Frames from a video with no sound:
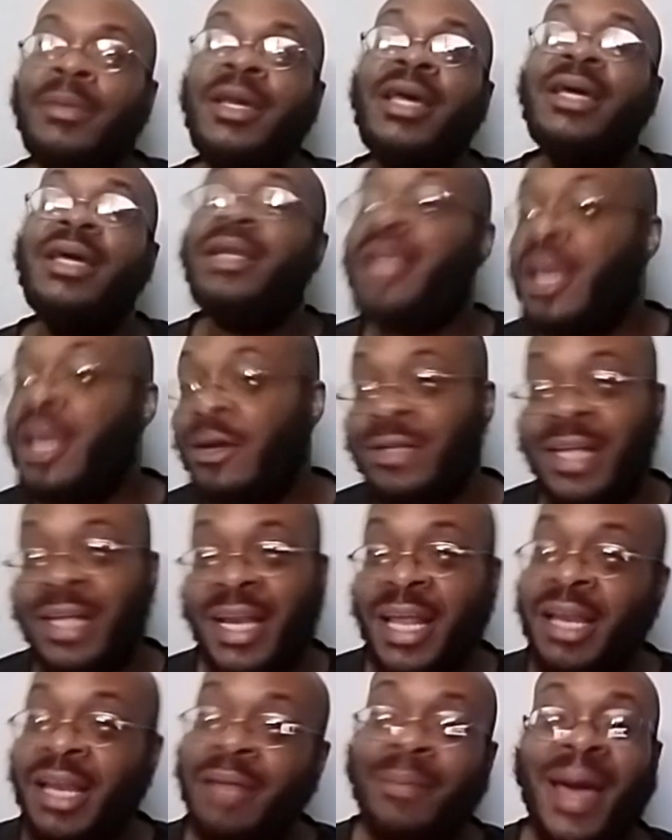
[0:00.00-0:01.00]
Now, did
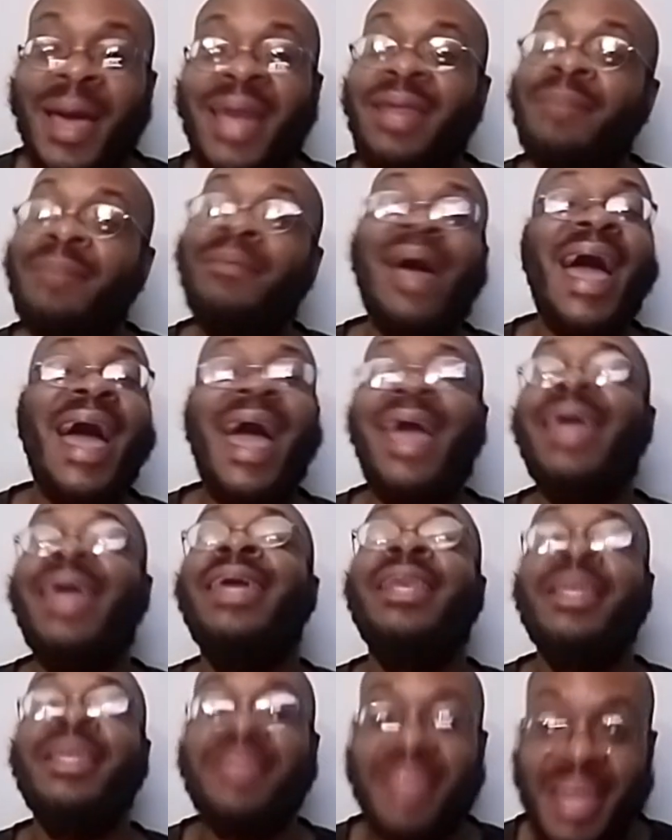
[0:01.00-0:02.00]
anybody buy
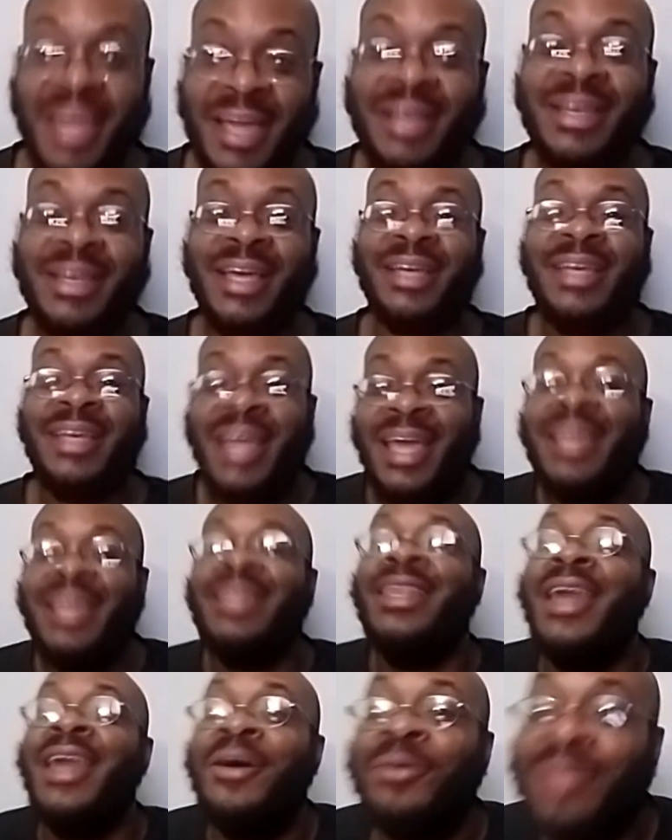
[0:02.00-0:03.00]
anything that day?
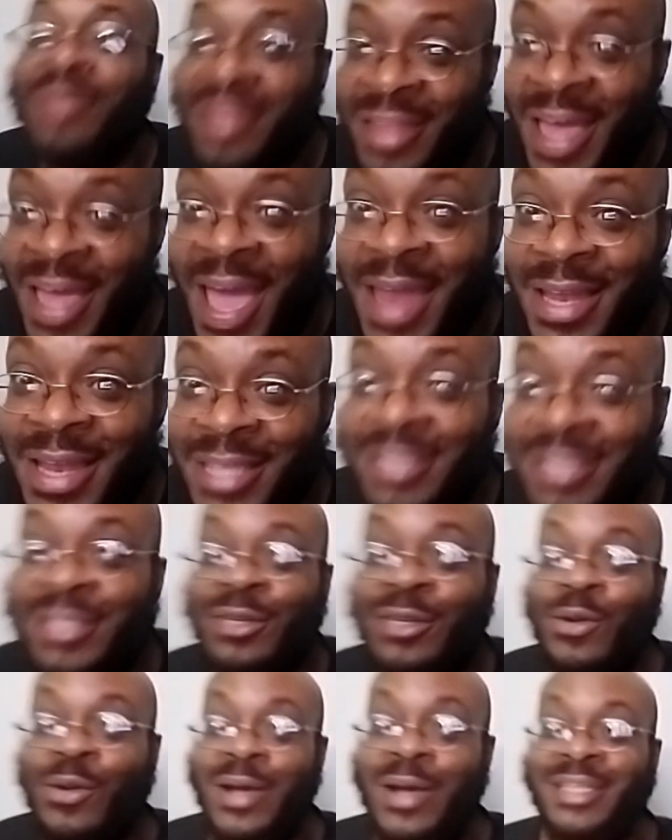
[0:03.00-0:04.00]
Now, that is the
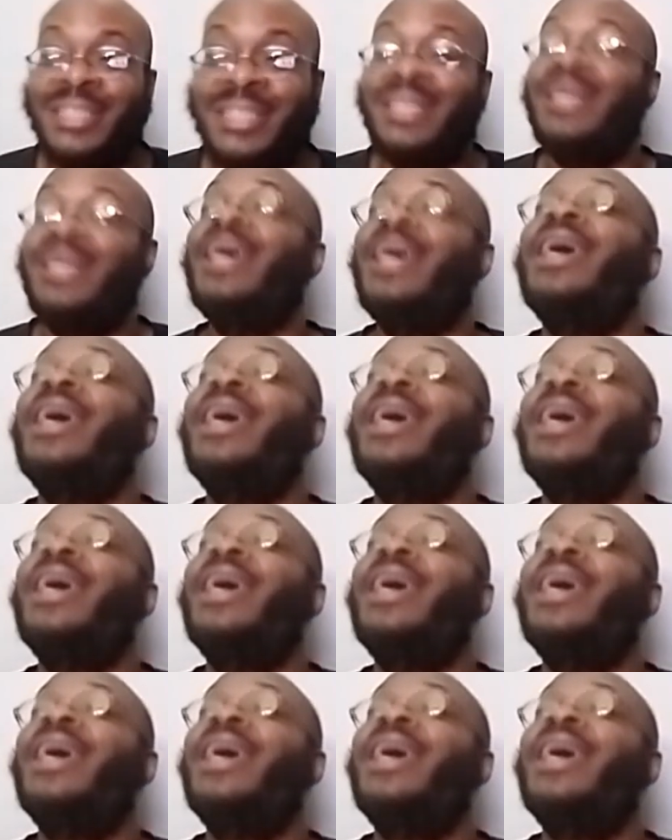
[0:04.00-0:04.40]
question.